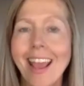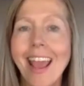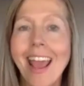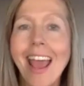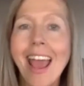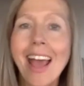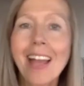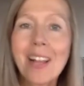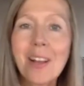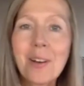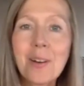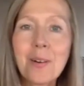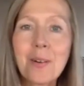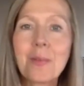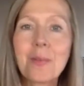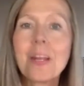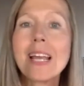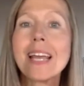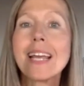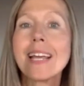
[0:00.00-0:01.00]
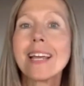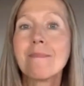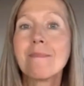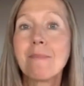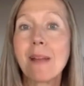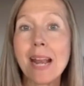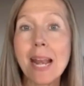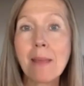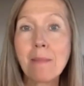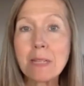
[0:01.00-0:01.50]
Hello,
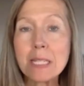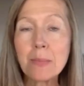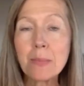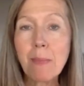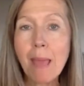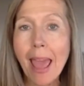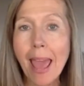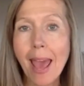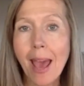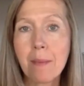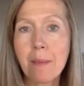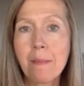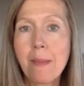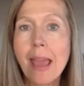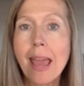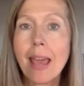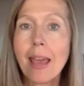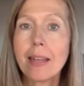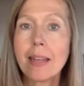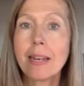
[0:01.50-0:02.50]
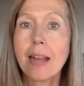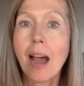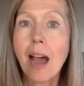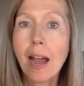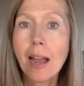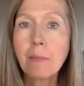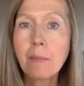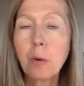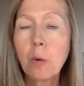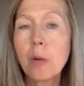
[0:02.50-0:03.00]
my name is Pam, and
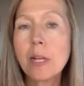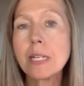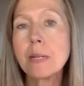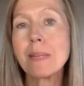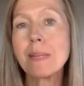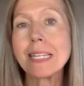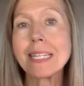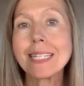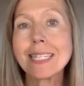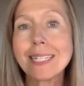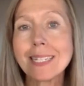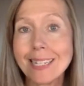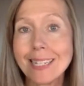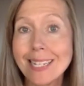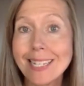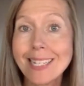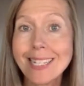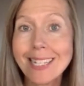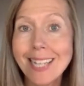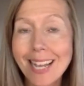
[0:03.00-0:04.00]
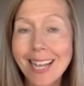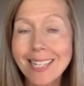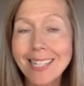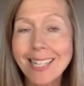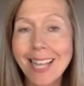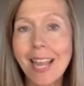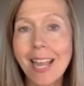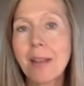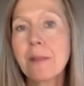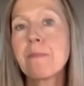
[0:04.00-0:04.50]
I'm going to be
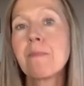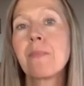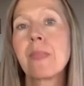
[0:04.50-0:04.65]
discussing